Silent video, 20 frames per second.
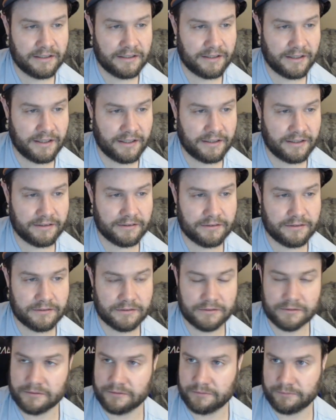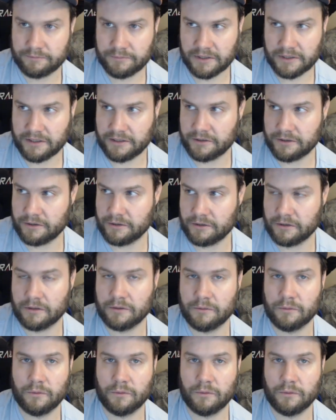then player